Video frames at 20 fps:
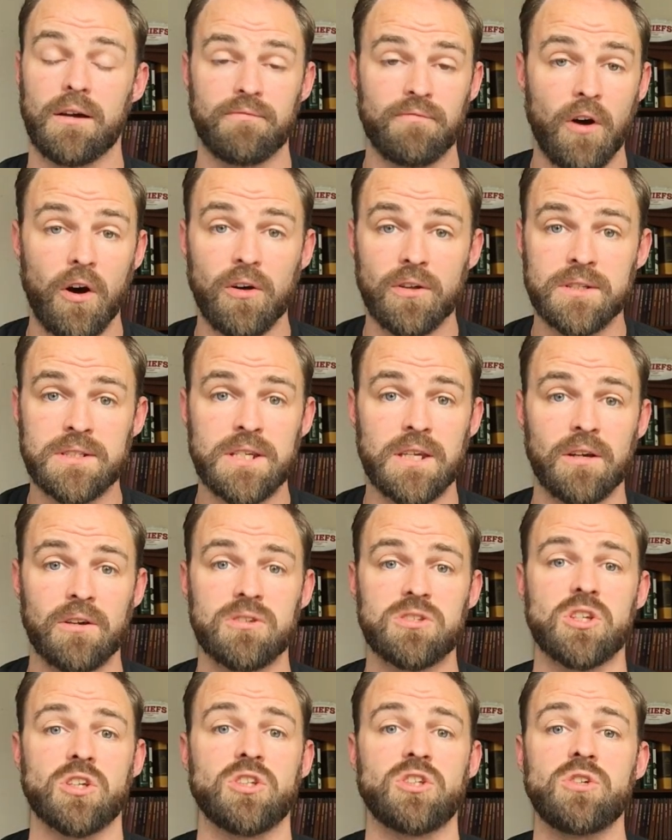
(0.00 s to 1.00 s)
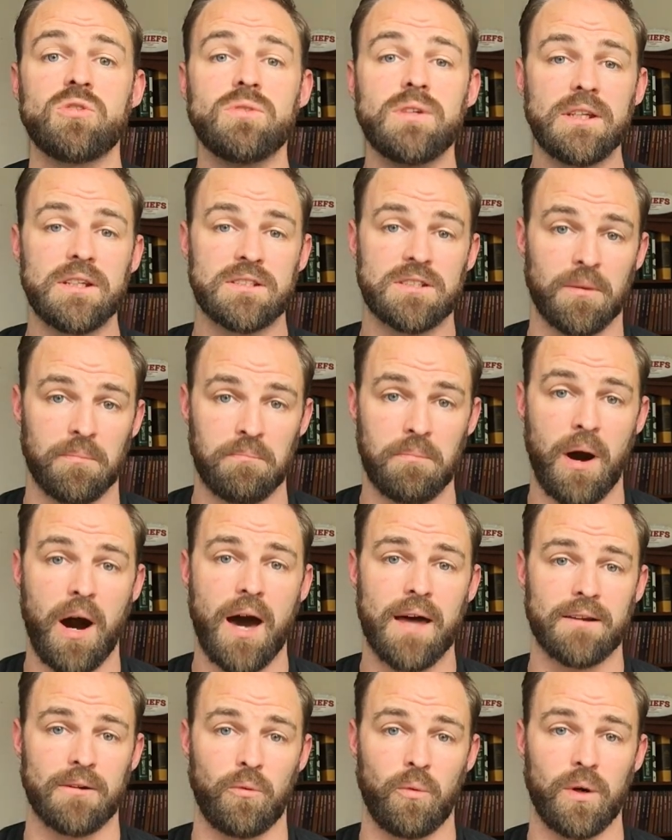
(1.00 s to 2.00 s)
volunteers, you need to
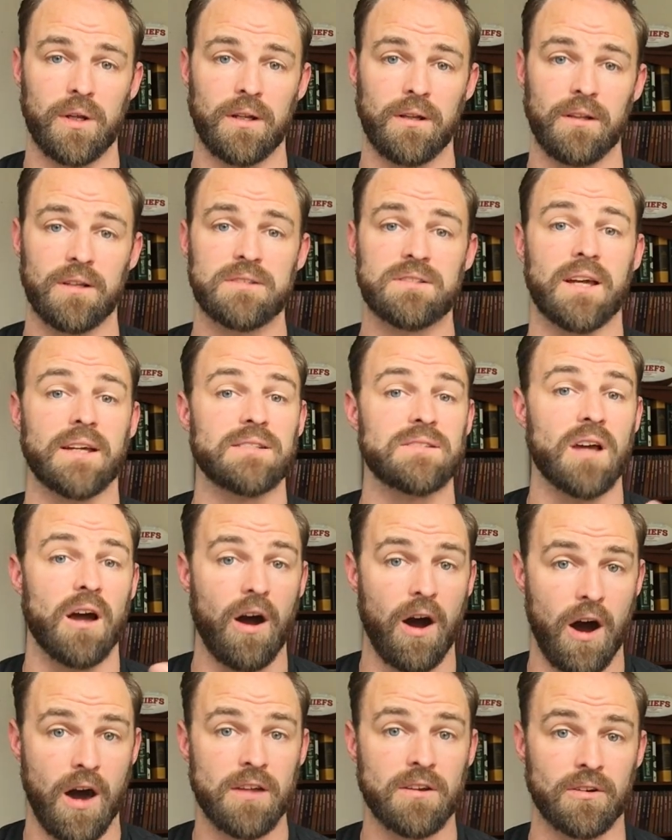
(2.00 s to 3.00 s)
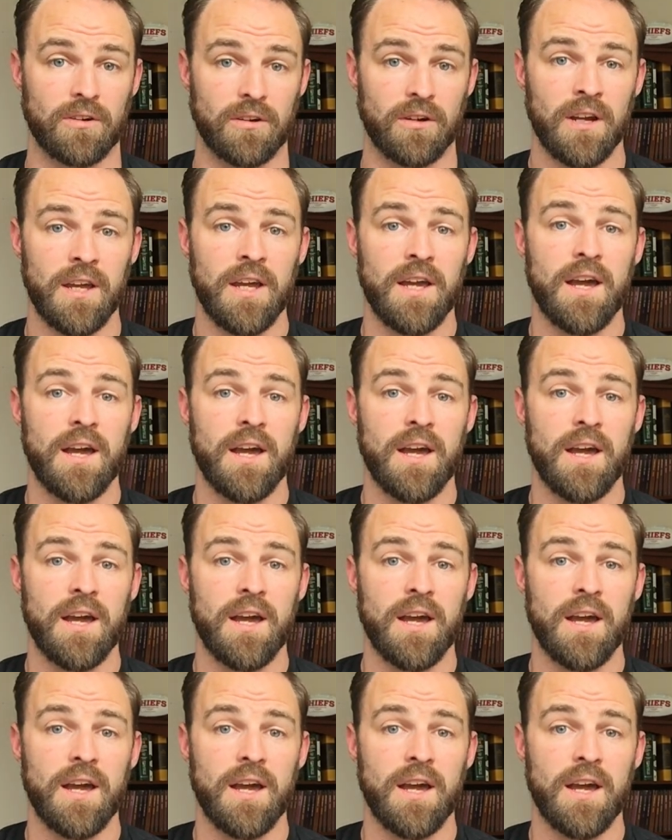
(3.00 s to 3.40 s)
model what it looks like to honor